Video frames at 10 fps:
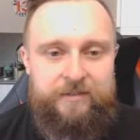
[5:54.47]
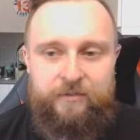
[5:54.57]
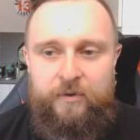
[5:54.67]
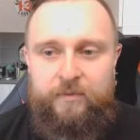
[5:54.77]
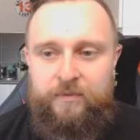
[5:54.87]
in
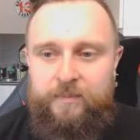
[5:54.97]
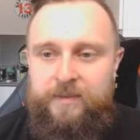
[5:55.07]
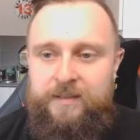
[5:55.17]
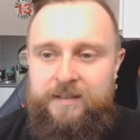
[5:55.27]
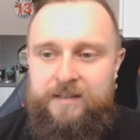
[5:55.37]
front of them.
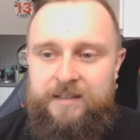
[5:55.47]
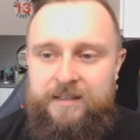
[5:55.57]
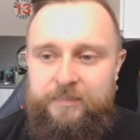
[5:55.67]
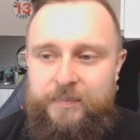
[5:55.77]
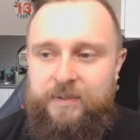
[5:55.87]

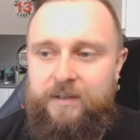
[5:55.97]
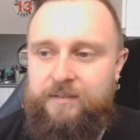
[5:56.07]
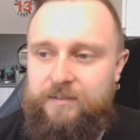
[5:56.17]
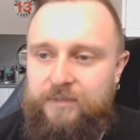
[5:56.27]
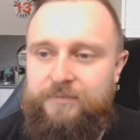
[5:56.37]
But
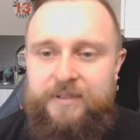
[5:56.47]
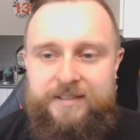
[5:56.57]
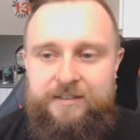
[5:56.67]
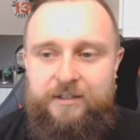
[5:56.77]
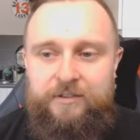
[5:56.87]
lovely
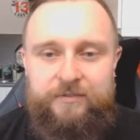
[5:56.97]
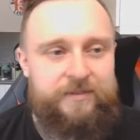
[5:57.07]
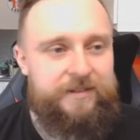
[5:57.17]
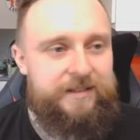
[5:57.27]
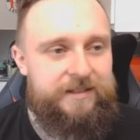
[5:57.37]
stuff.